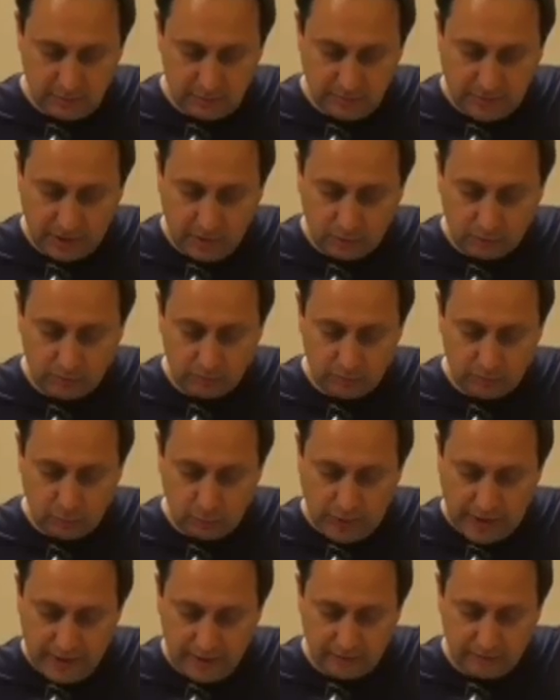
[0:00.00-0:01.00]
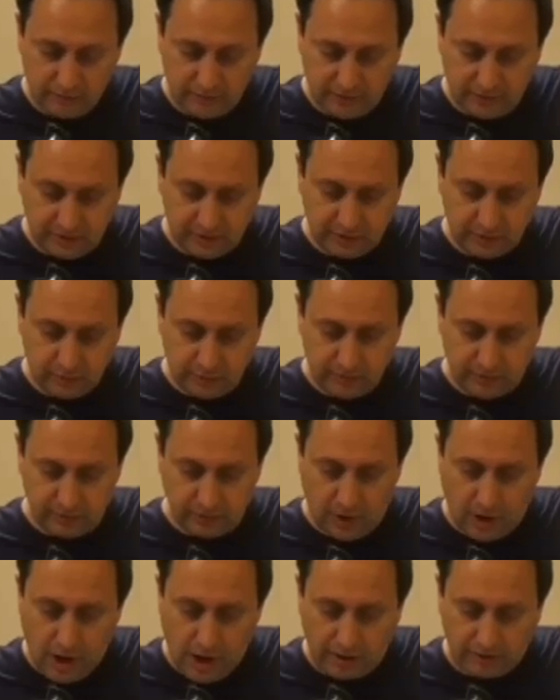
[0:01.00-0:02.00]
It was my own way of dealing
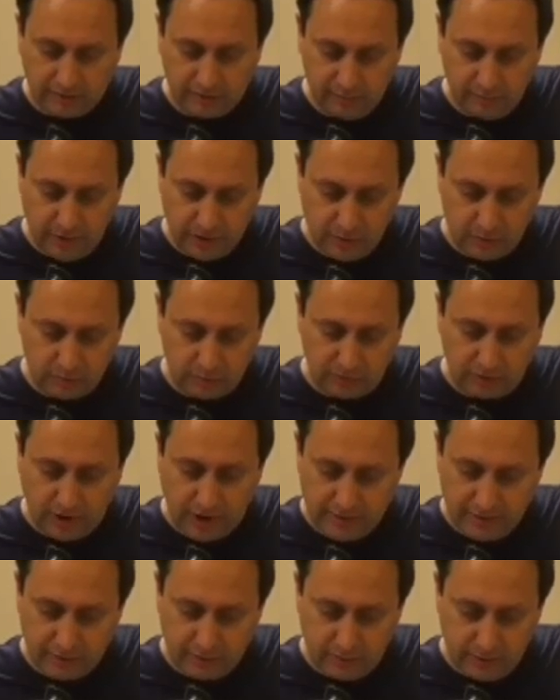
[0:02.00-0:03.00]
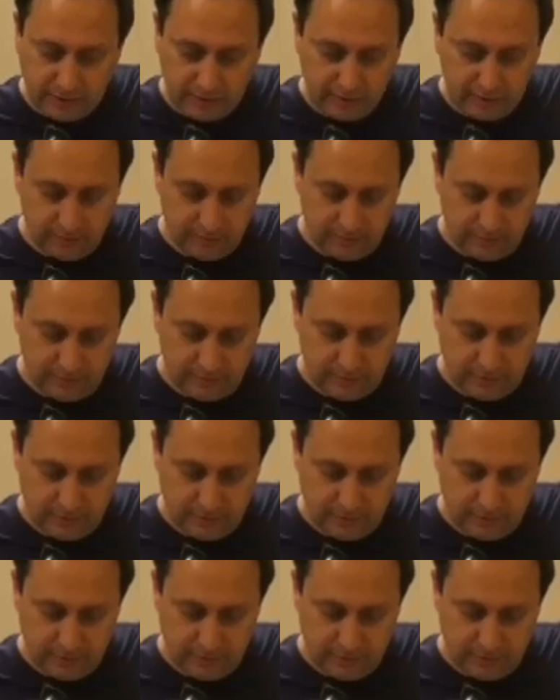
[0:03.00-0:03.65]
with the loss, my own private way.